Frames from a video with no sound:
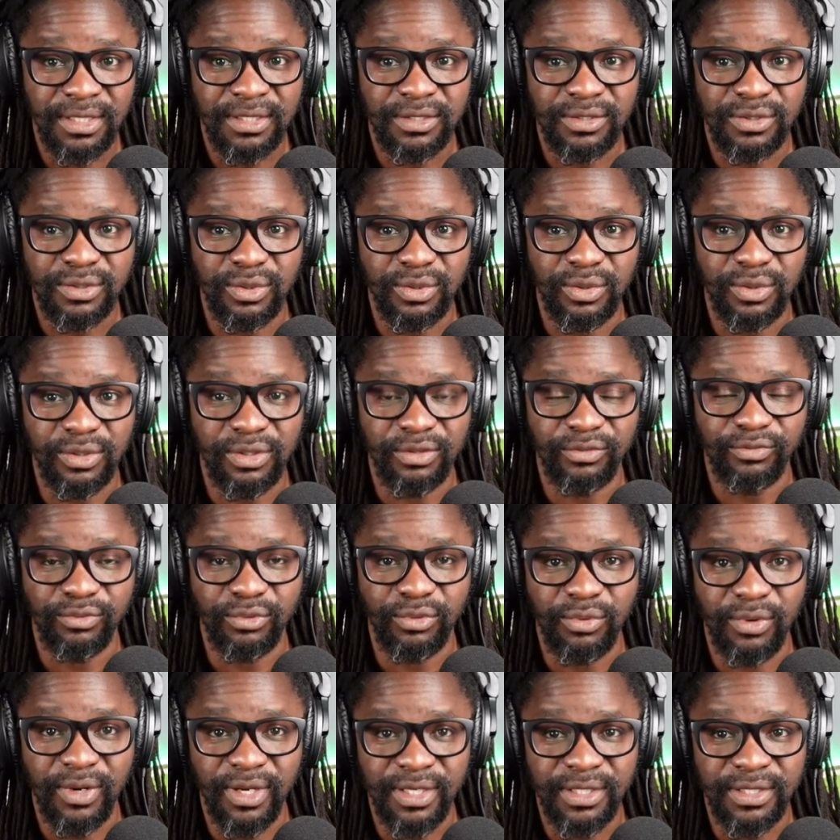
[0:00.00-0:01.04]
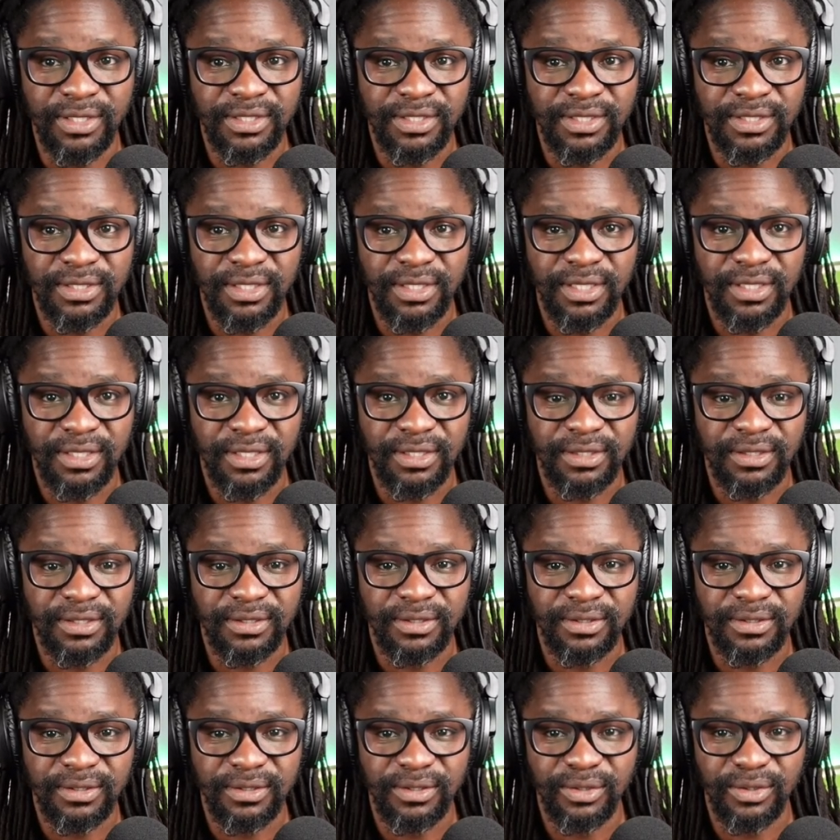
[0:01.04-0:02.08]
So if you want,
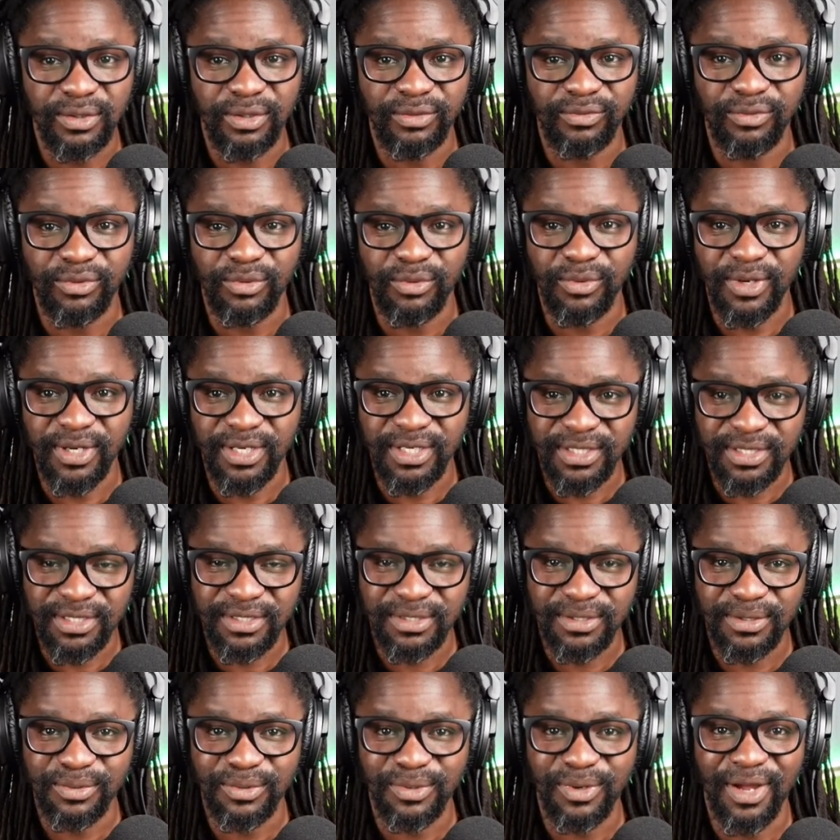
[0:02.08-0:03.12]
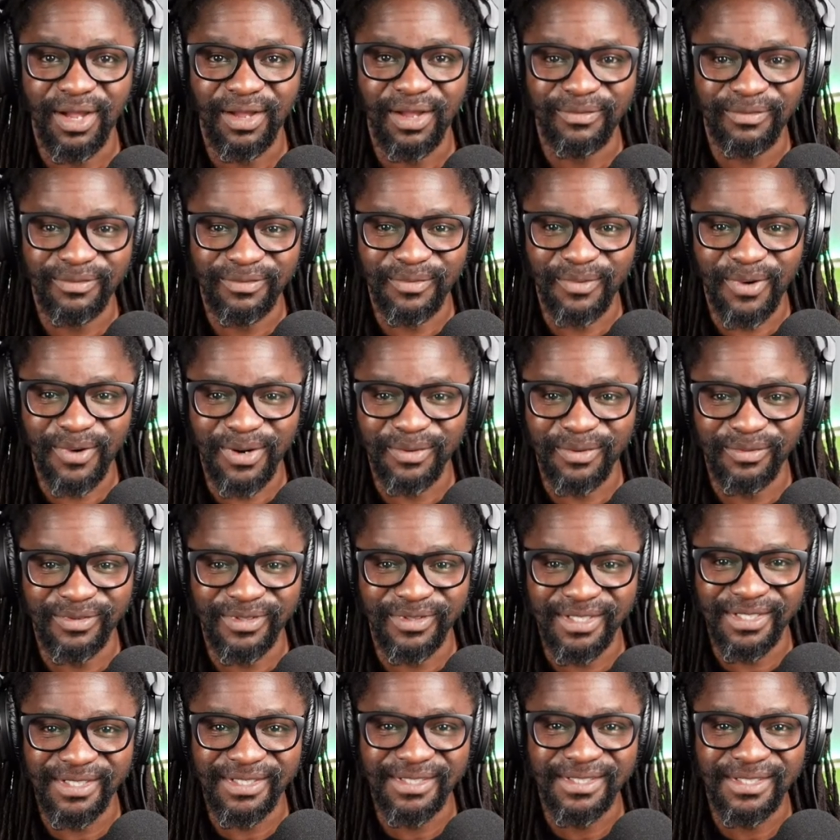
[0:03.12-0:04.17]
if you want to have one of
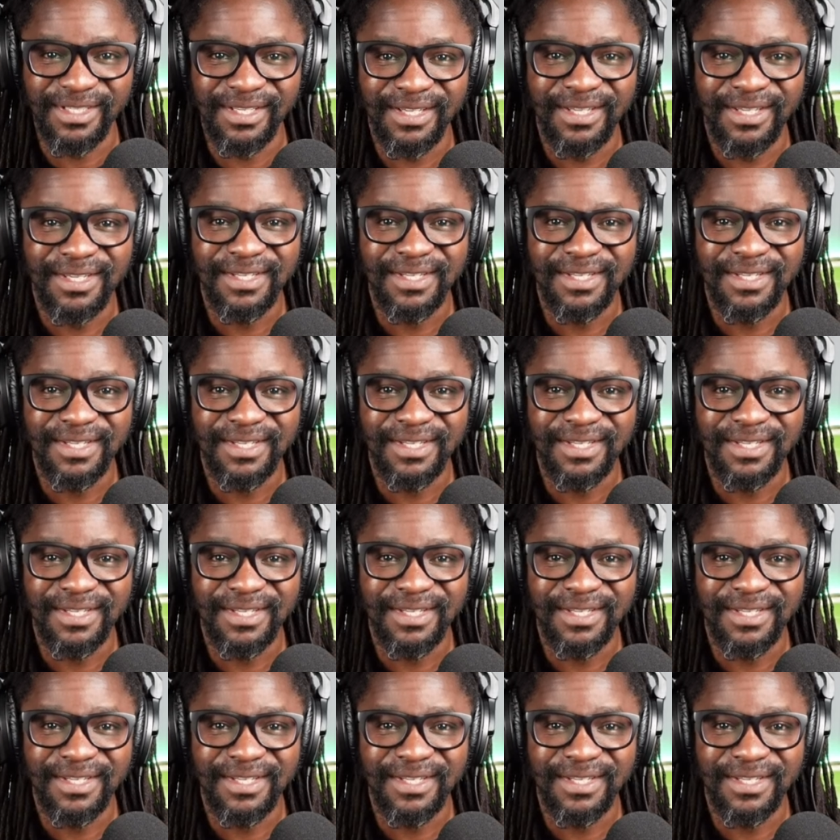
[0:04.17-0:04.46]
these,